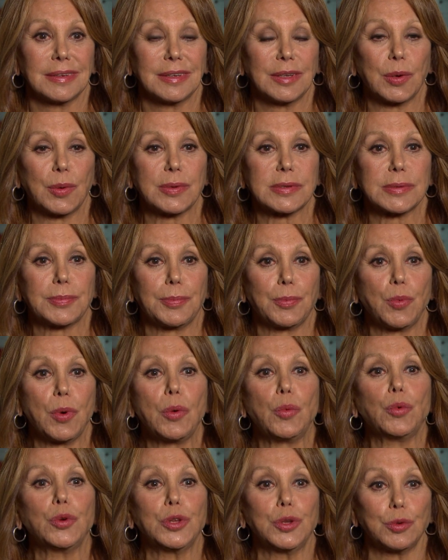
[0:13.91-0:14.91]
You know, it's
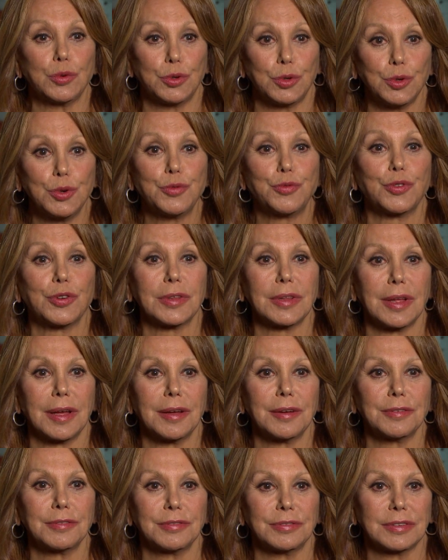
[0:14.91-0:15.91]
what will you do for
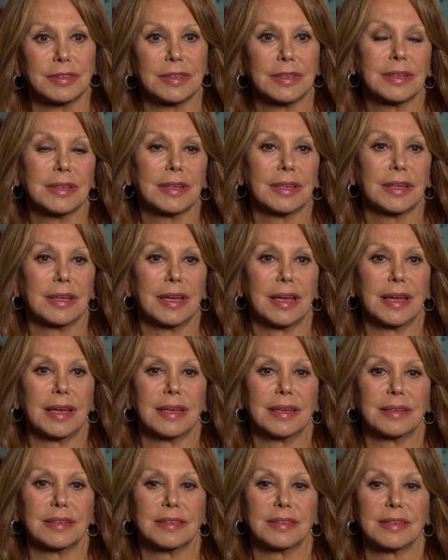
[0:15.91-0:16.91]
love
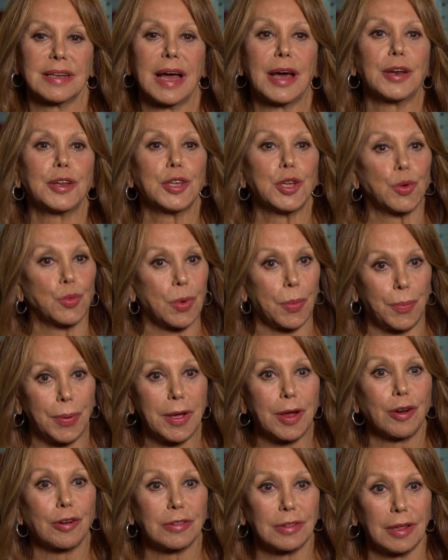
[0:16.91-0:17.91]
and how do you
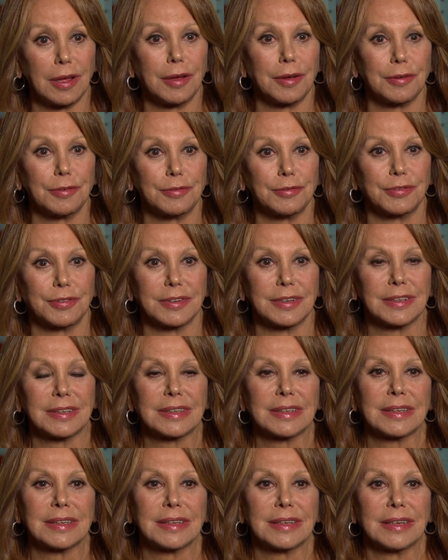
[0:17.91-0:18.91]
repair love
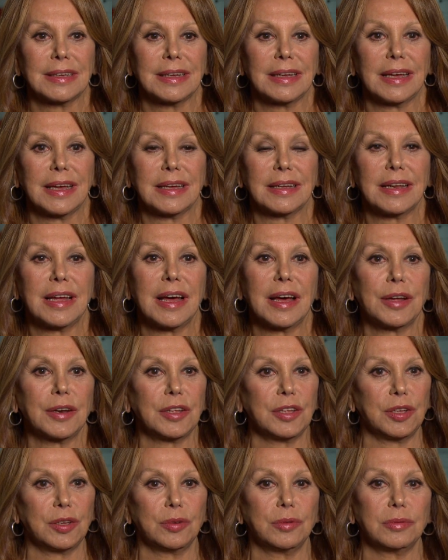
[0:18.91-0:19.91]
and how do
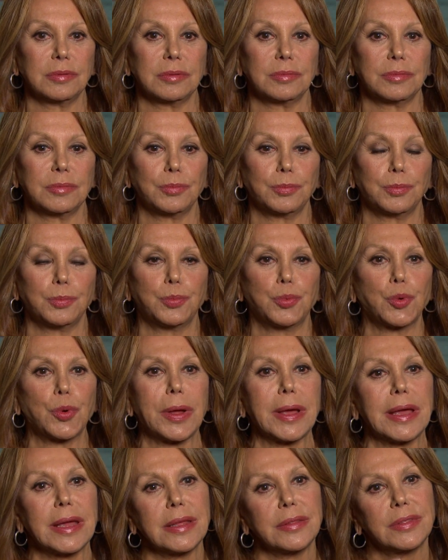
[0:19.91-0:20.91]
you
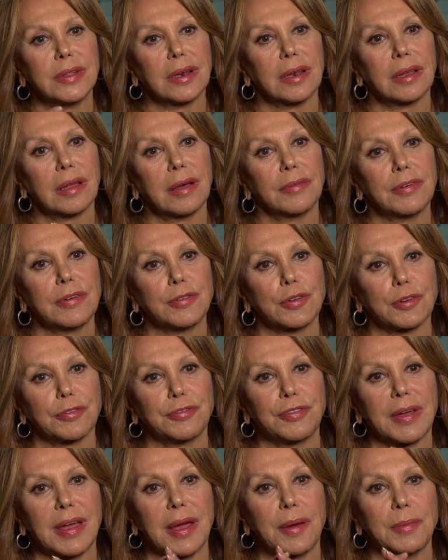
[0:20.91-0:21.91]
braid the love of your
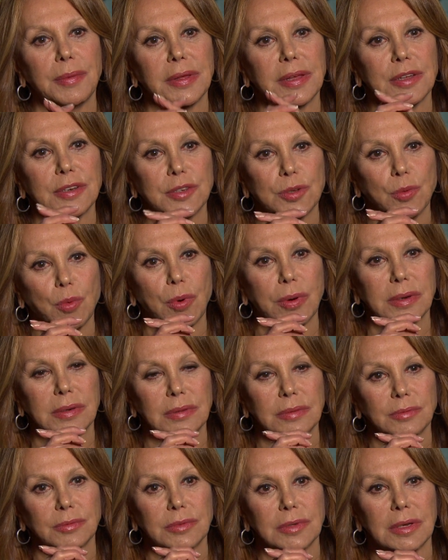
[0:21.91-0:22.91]
family into
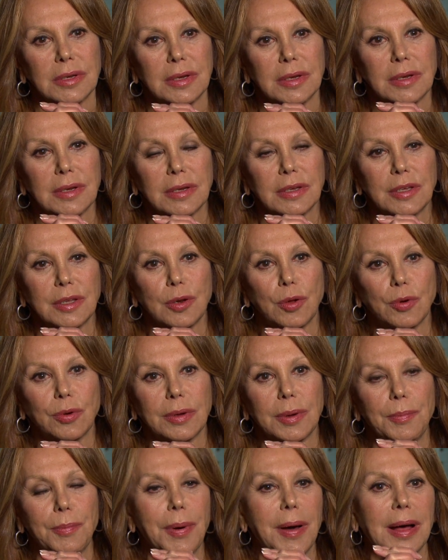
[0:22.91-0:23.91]
one, you know,
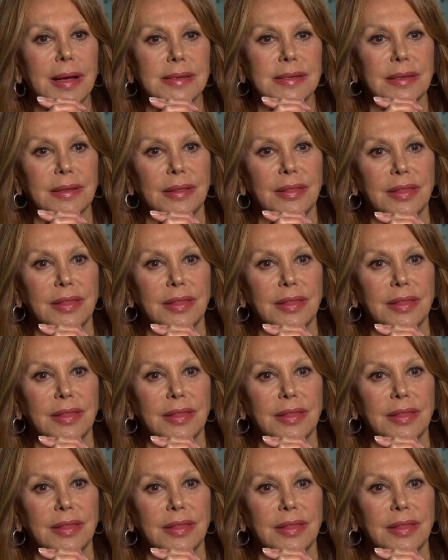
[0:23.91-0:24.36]
composite